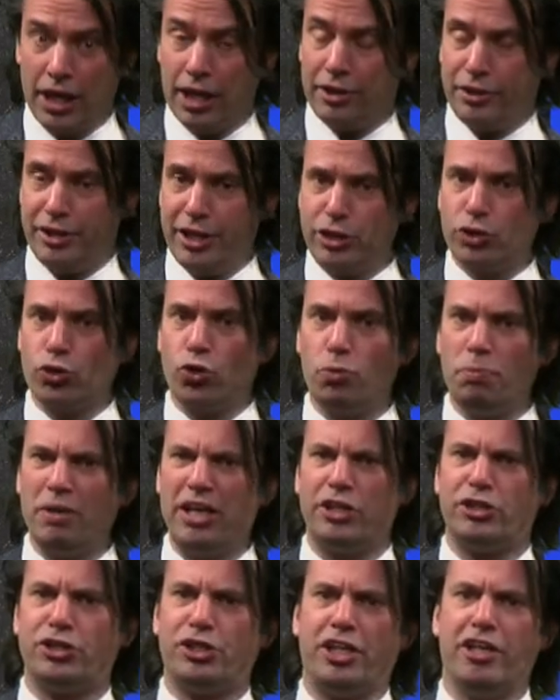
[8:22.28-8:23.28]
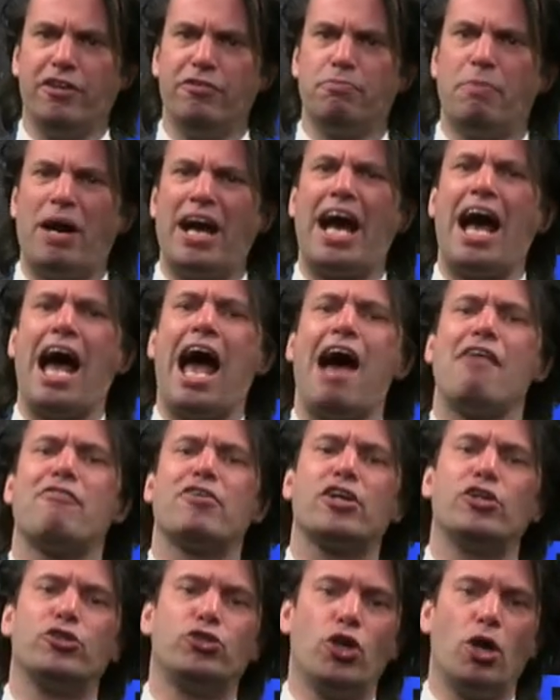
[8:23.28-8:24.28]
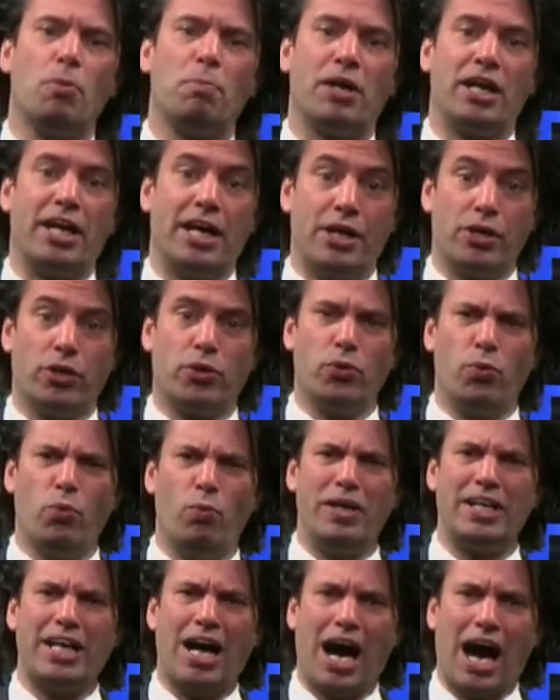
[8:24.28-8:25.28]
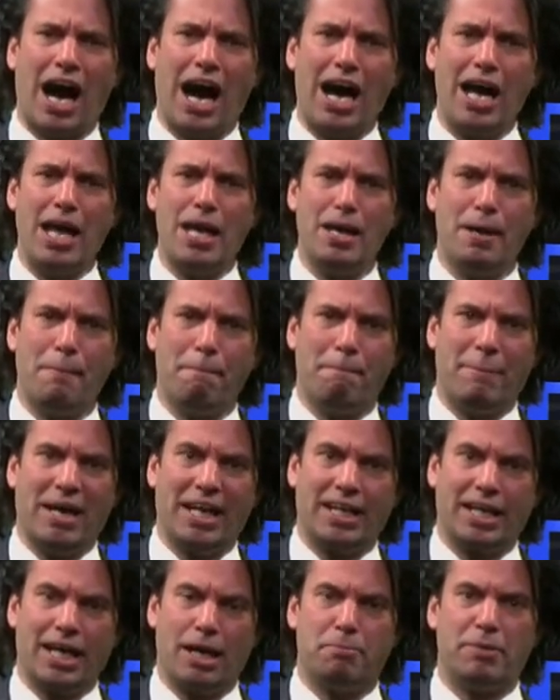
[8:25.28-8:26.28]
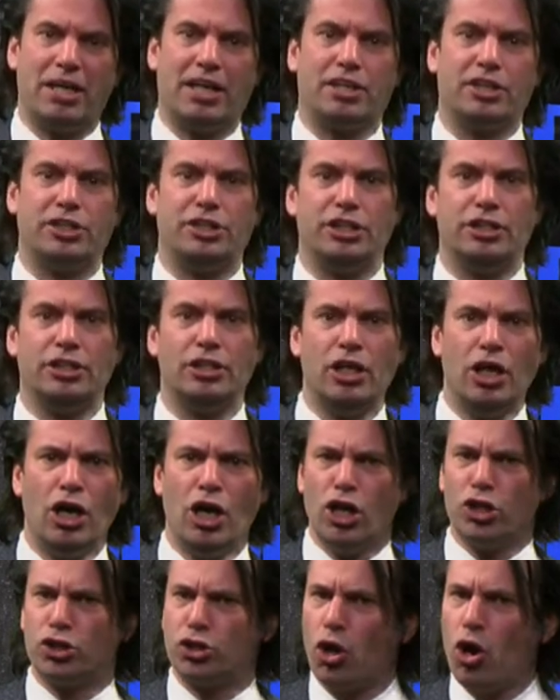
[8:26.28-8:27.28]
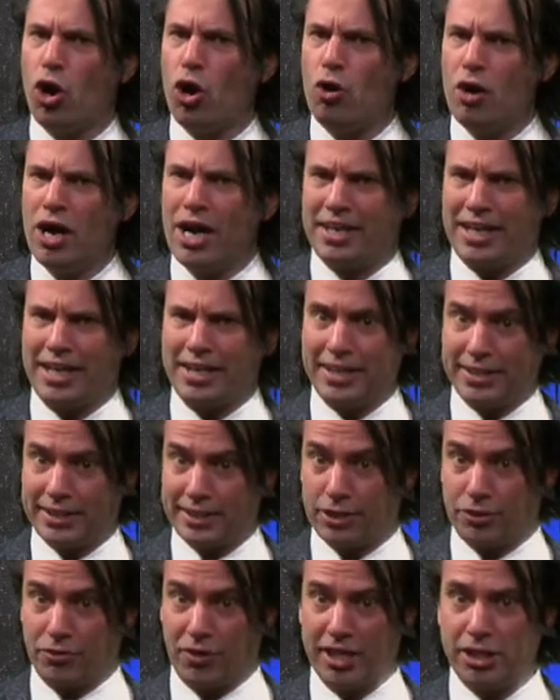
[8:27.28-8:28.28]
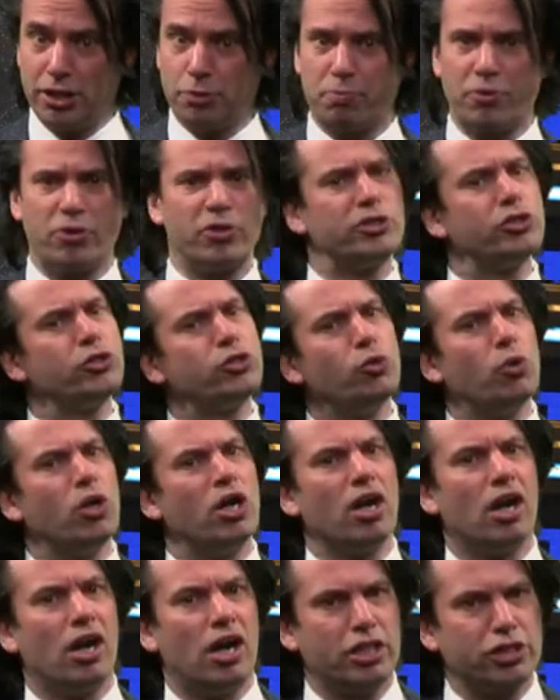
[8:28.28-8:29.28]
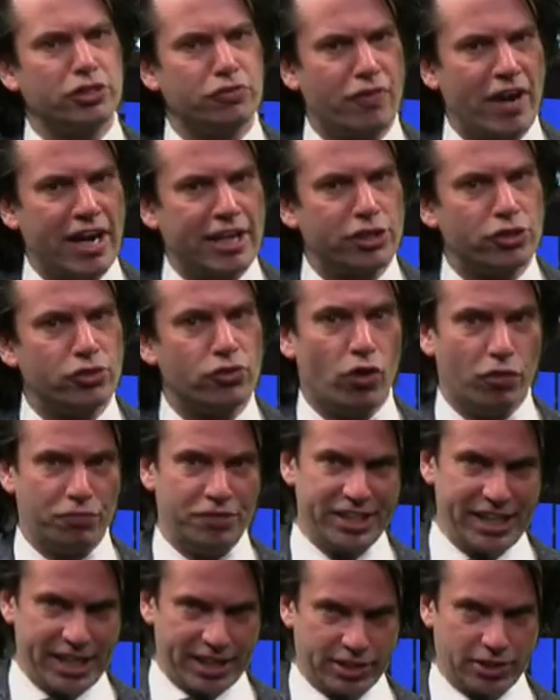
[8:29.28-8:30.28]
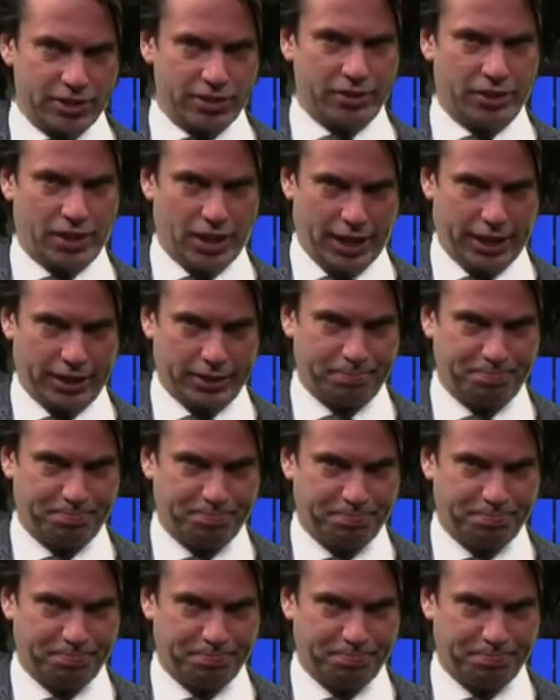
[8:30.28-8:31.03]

This could be achieved by having a dope layer with a high bandgap energy, so that it's transferred to a large fraction of the incident light.